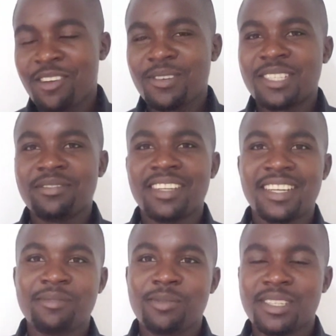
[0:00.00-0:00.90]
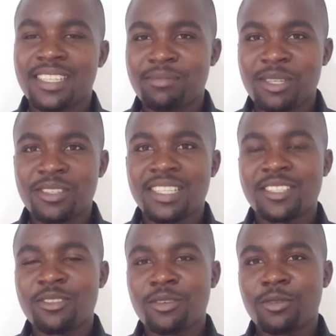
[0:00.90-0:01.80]
which is very important because
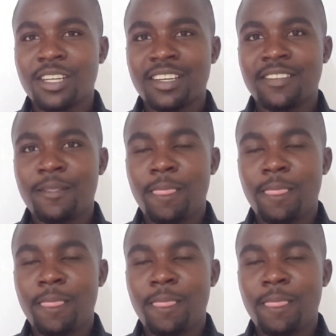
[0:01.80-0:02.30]
there's no way.